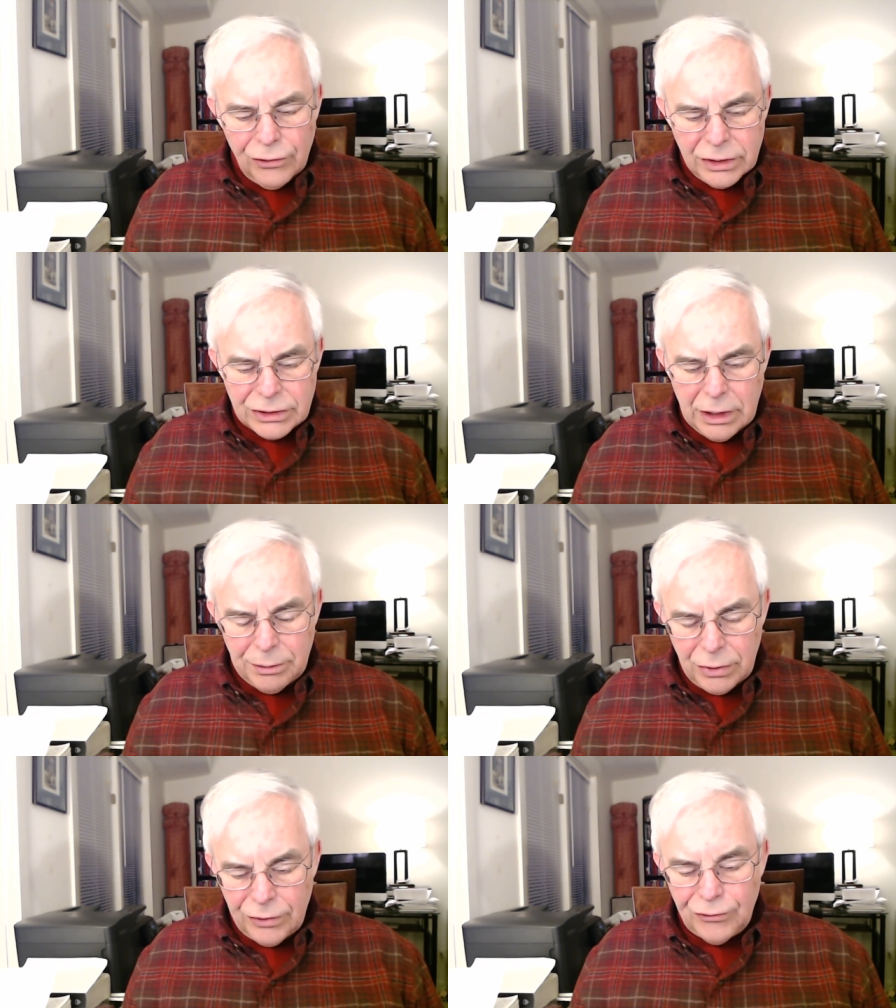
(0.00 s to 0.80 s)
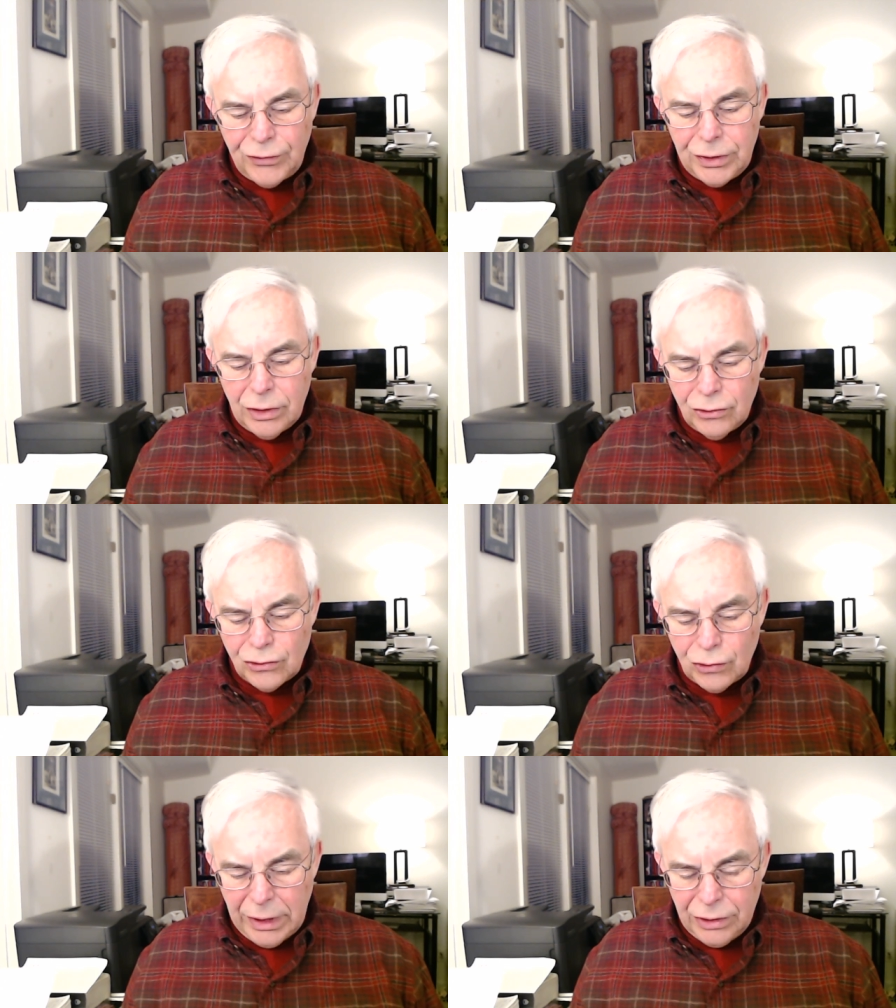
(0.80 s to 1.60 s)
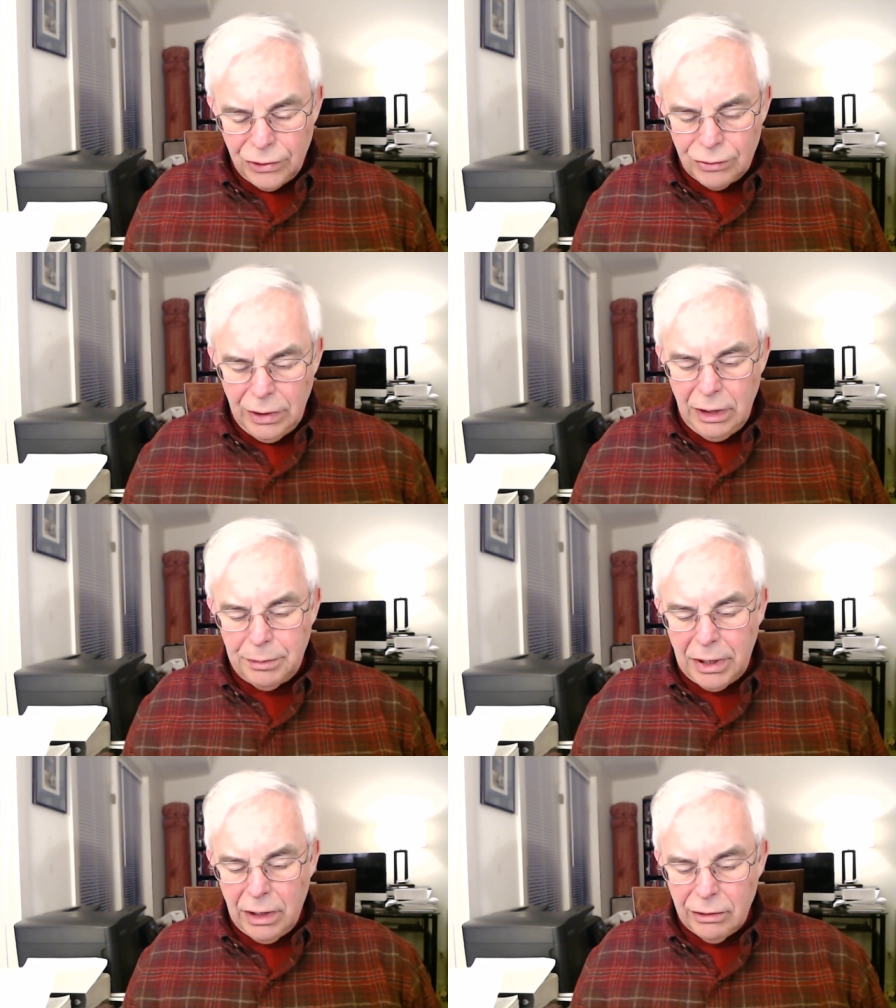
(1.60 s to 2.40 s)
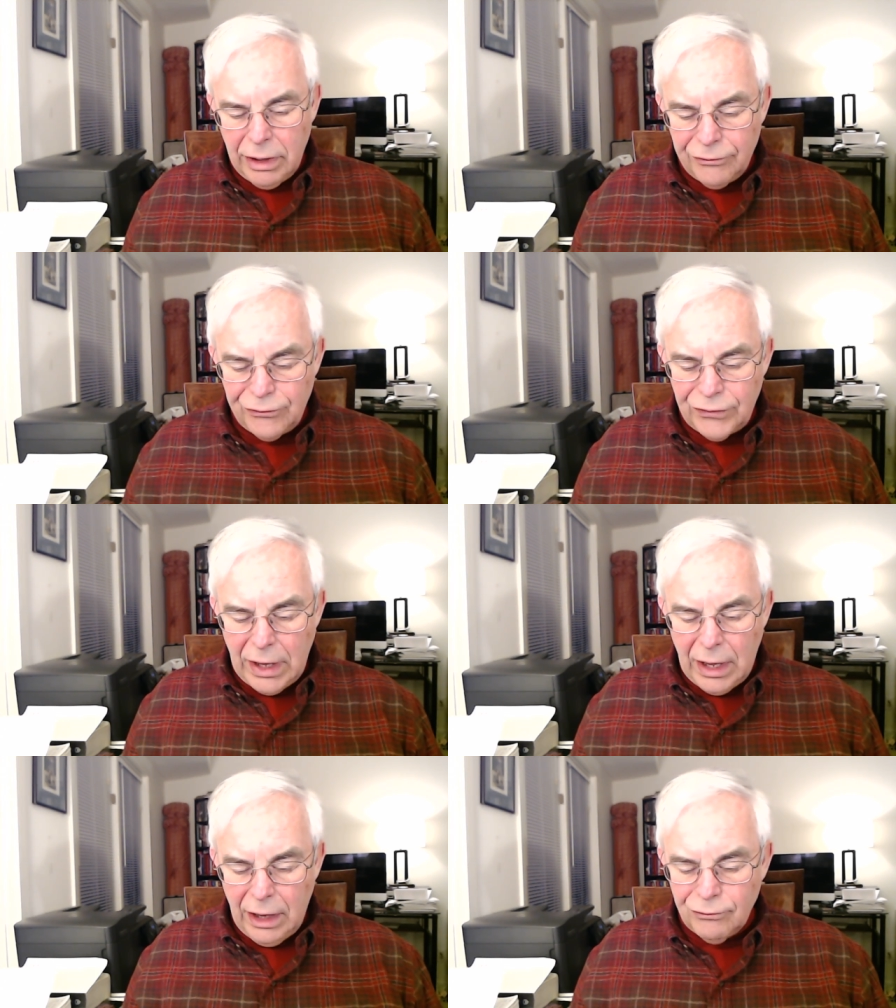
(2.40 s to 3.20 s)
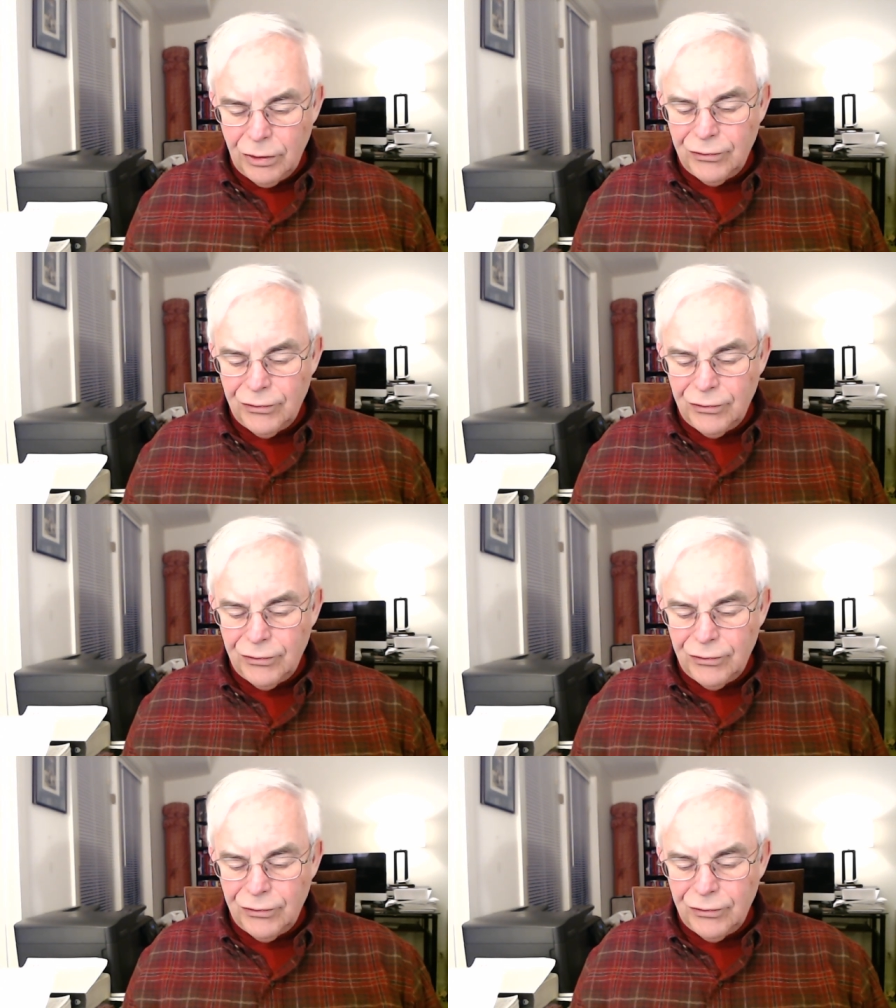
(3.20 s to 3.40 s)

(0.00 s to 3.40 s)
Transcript: For example, in footnote 23 to paragraph 5,